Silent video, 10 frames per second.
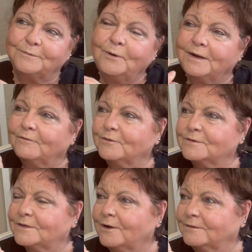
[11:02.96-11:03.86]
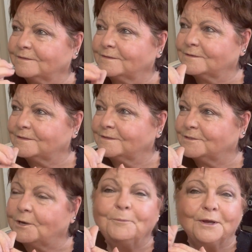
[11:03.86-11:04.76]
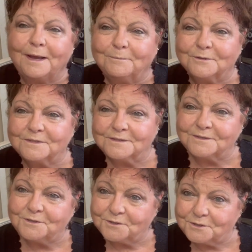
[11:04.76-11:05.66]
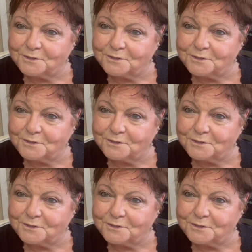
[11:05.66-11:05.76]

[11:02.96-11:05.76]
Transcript: whatever those called, jumper cables to